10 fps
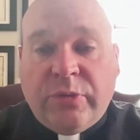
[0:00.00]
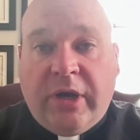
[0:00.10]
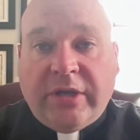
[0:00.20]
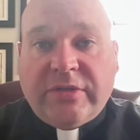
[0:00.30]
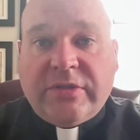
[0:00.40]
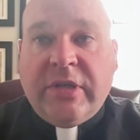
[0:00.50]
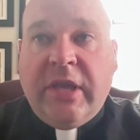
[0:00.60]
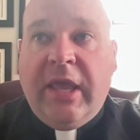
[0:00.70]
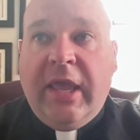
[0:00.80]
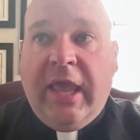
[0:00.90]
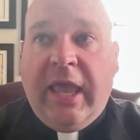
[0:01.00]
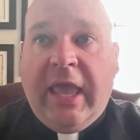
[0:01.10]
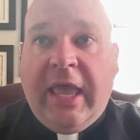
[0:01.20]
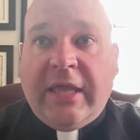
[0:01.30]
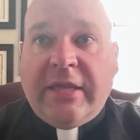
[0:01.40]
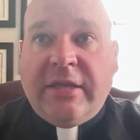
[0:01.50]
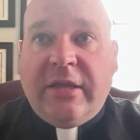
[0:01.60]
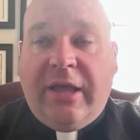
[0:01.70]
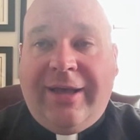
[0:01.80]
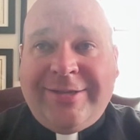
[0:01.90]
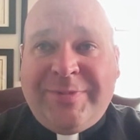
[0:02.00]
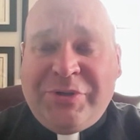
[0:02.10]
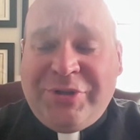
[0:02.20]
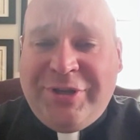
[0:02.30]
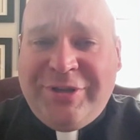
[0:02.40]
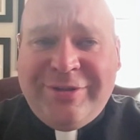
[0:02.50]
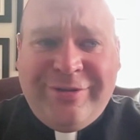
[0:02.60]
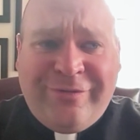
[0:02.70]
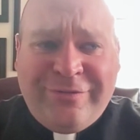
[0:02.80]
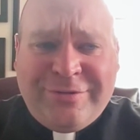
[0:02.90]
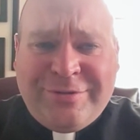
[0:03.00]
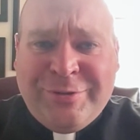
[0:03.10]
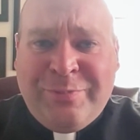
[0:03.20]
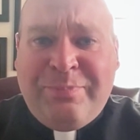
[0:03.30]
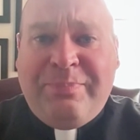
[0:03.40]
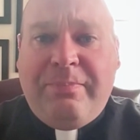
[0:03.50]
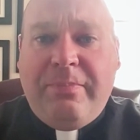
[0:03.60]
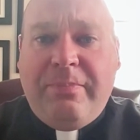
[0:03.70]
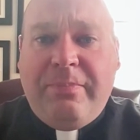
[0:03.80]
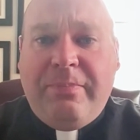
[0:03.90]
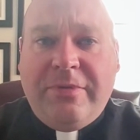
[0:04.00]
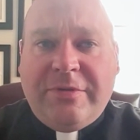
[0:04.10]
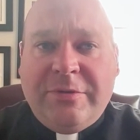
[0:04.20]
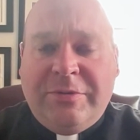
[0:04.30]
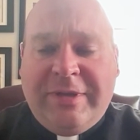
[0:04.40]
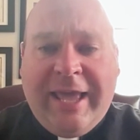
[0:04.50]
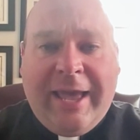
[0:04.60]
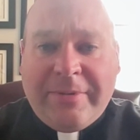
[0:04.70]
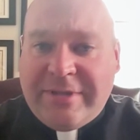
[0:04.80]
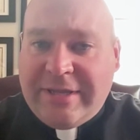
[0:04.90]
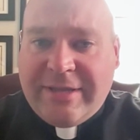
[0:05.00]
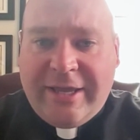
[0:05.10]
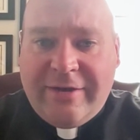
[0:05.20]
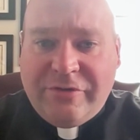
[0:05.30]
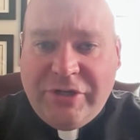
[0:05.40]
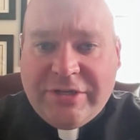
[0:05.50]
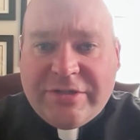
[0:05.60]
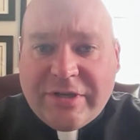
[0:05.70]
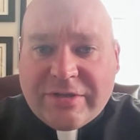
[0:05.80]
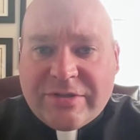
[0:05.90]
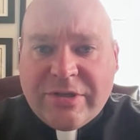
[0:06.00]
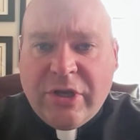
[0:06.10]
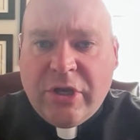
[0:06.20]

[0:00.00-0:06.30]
us, and uh, especially to to decapitate the head of Jesus